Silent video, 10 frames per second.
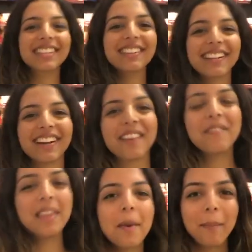see you there.
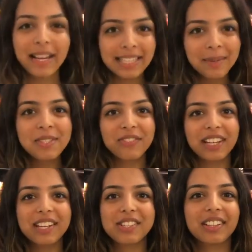My name is
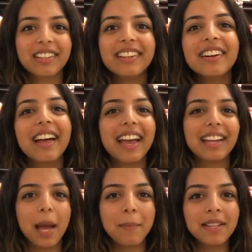Riya Shukla,
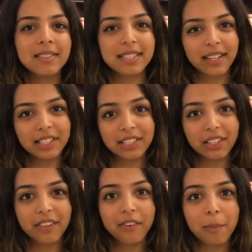and I'm in second year
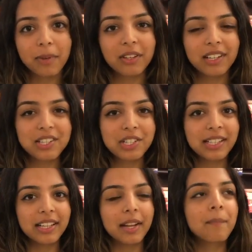of computer
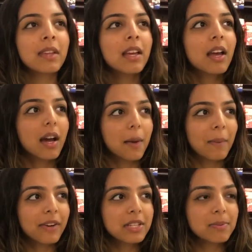engineering.
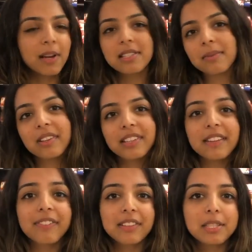My responsibility
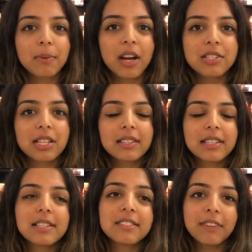for this project
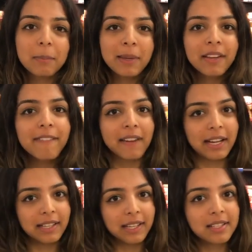is VP of
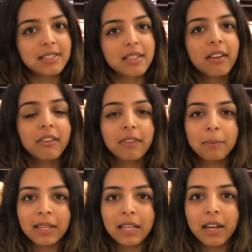Finance,
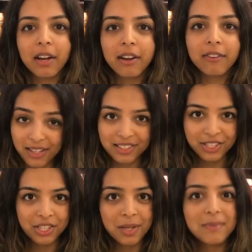VP of
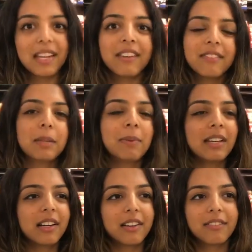Sponsorships, and
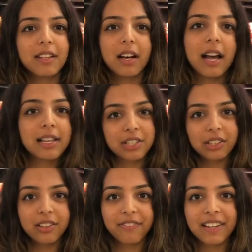VP of
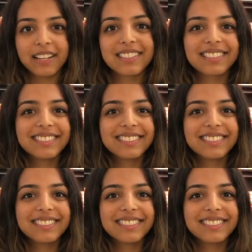External Affairs.